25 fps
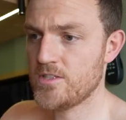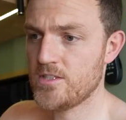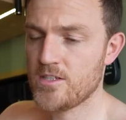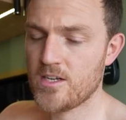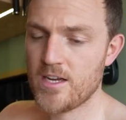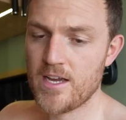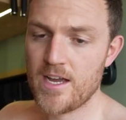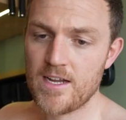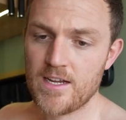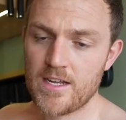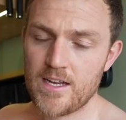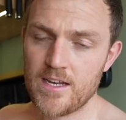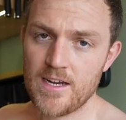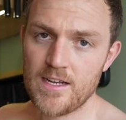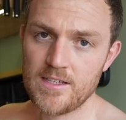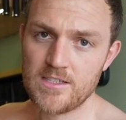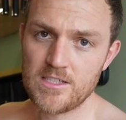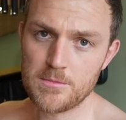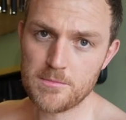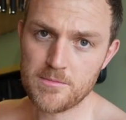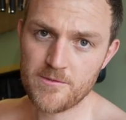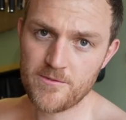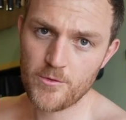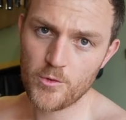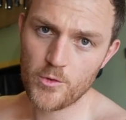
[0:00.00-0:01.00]
that I had
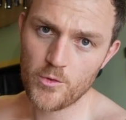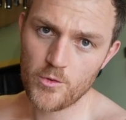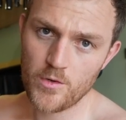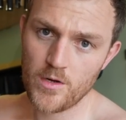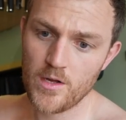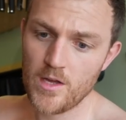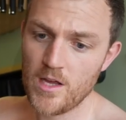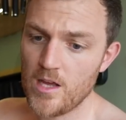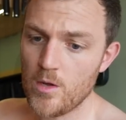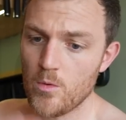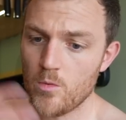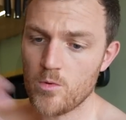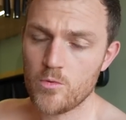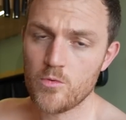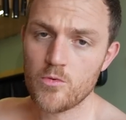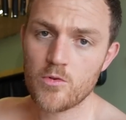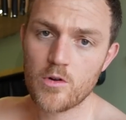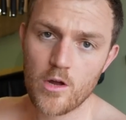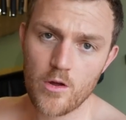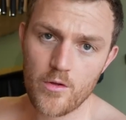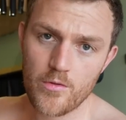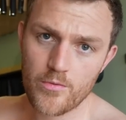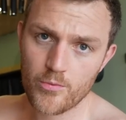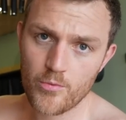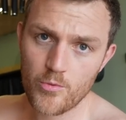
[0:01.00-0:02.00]
connected before, it would all
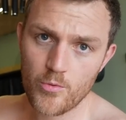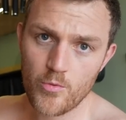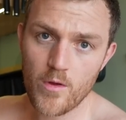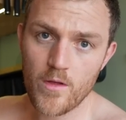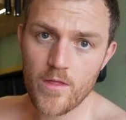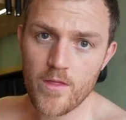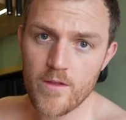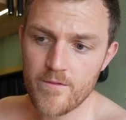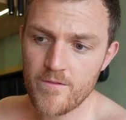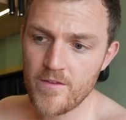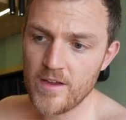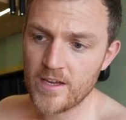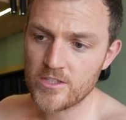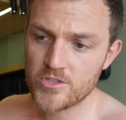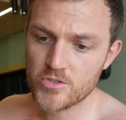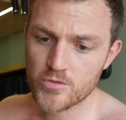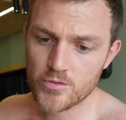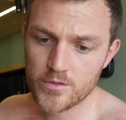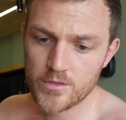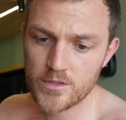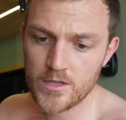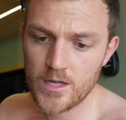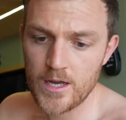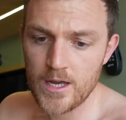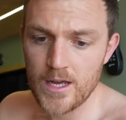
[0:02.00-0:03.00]
go through the
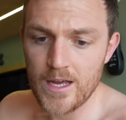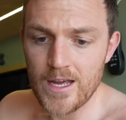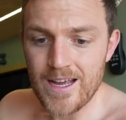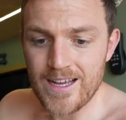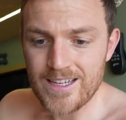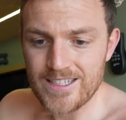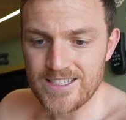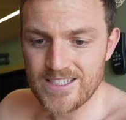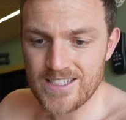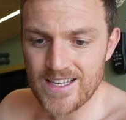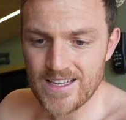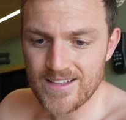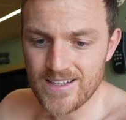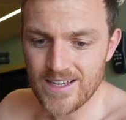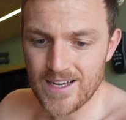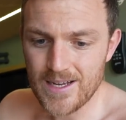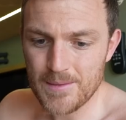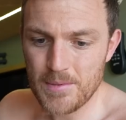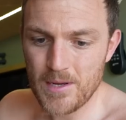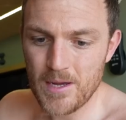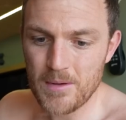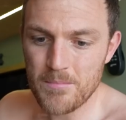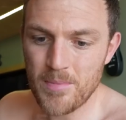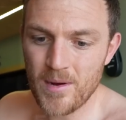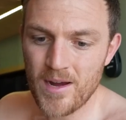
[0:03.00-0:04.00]
Victron
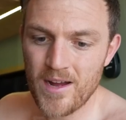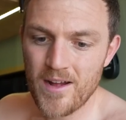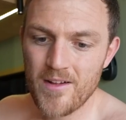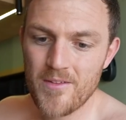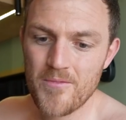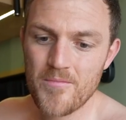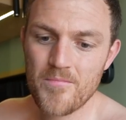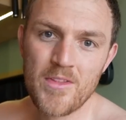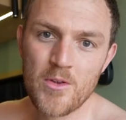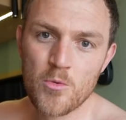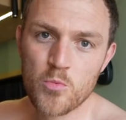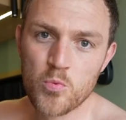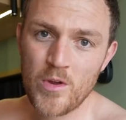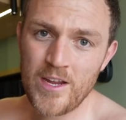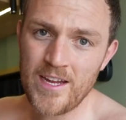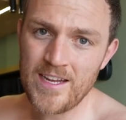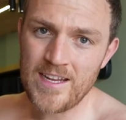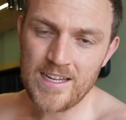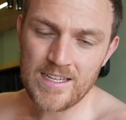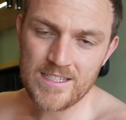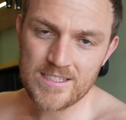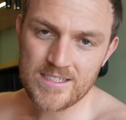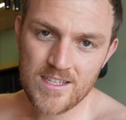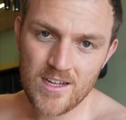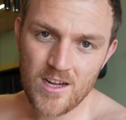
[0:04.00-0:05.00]
setup, but the
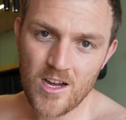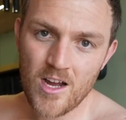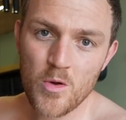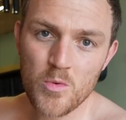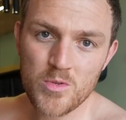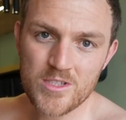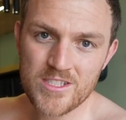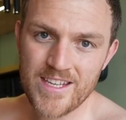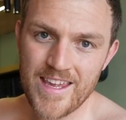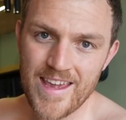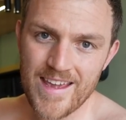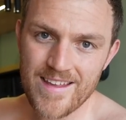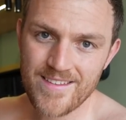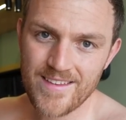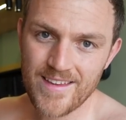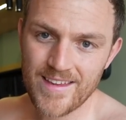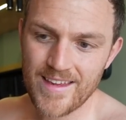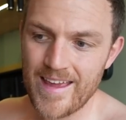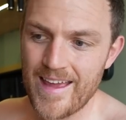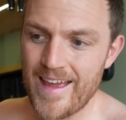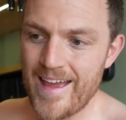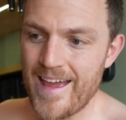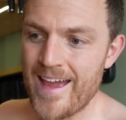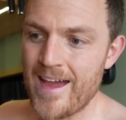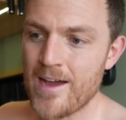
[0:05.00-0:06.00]
readings that I was
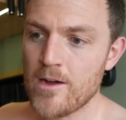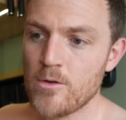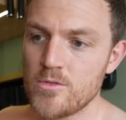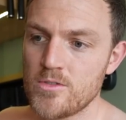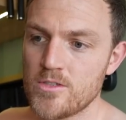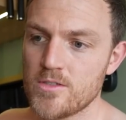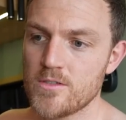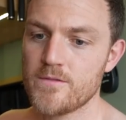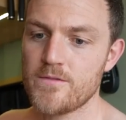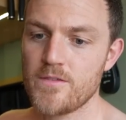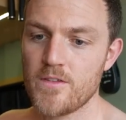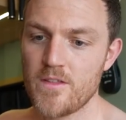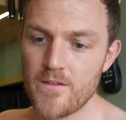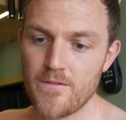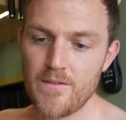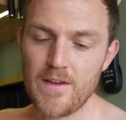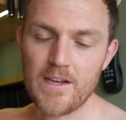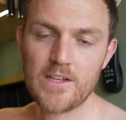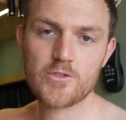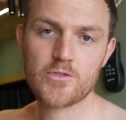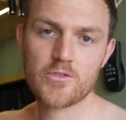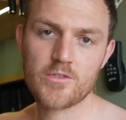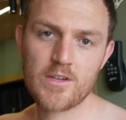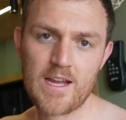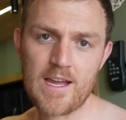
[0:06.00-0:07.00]
getting out of the
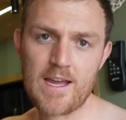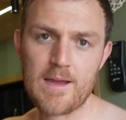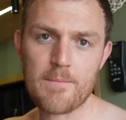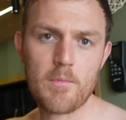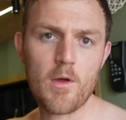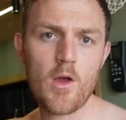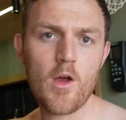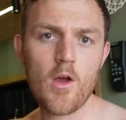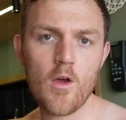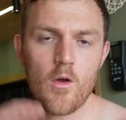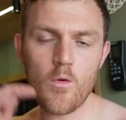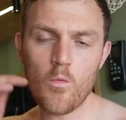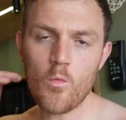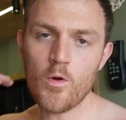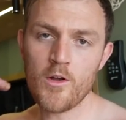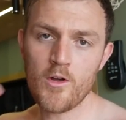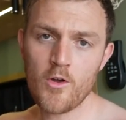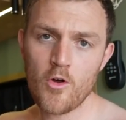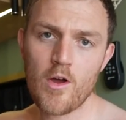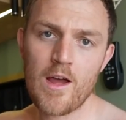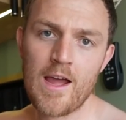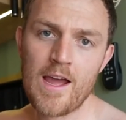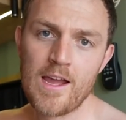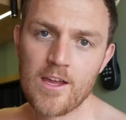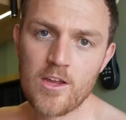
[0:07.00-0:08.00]
Victron app were
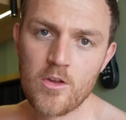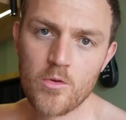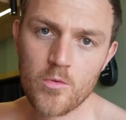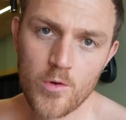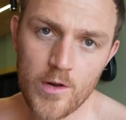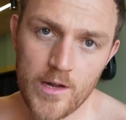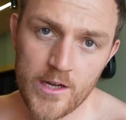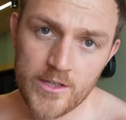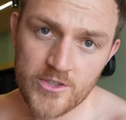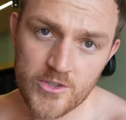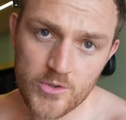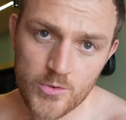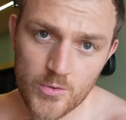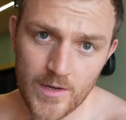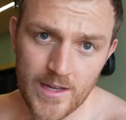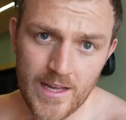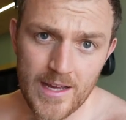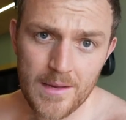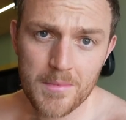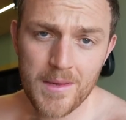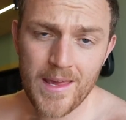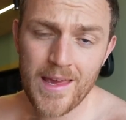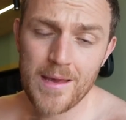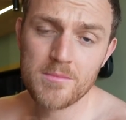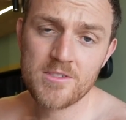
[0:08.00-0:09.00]
not accurate at all.
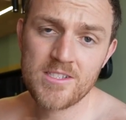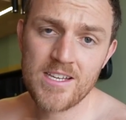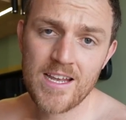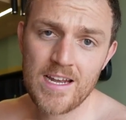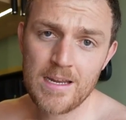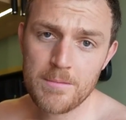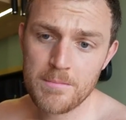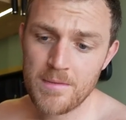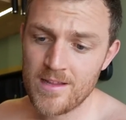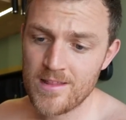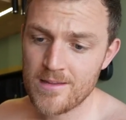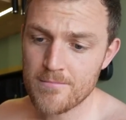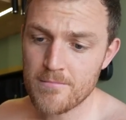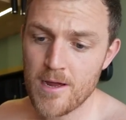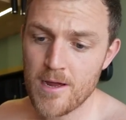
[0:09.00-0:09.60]
It kept telling me that